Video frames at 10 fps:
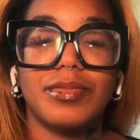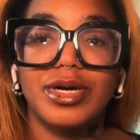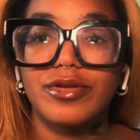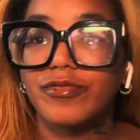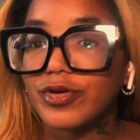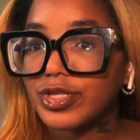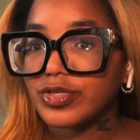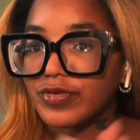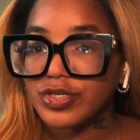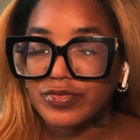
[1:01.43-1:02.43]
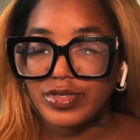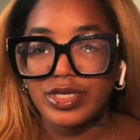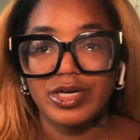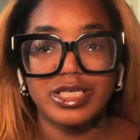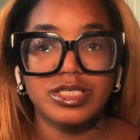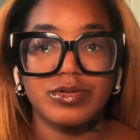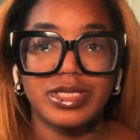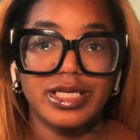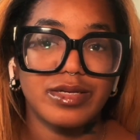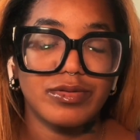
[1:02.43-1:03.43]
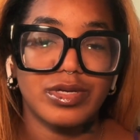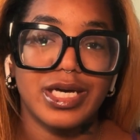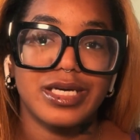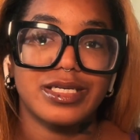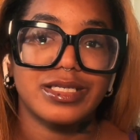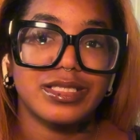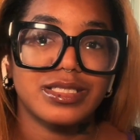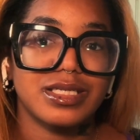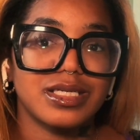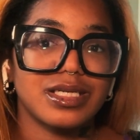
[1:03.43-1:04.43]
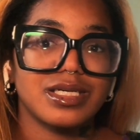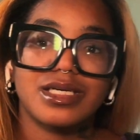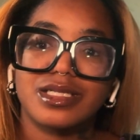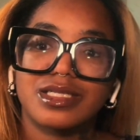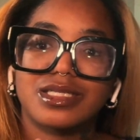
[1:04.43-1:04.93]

but for this first video, I just wanted to give you guys uh,